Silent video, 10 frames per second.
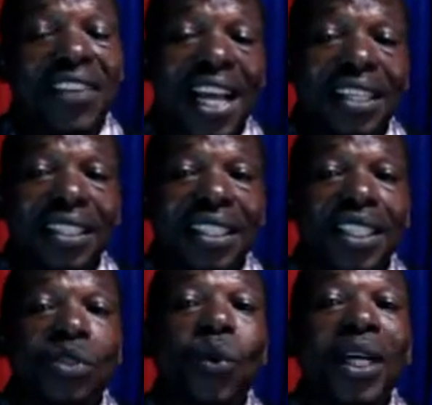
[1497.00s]
done
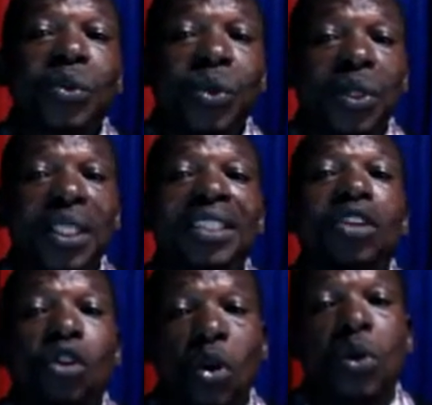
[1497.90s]
is what is
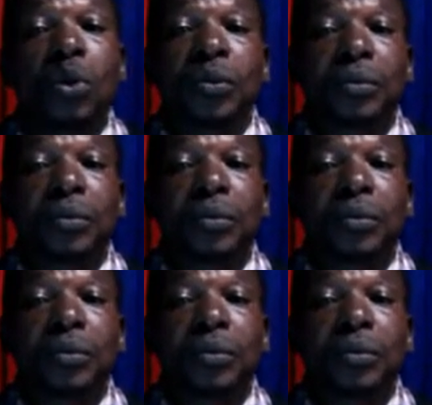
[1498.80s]
wrong.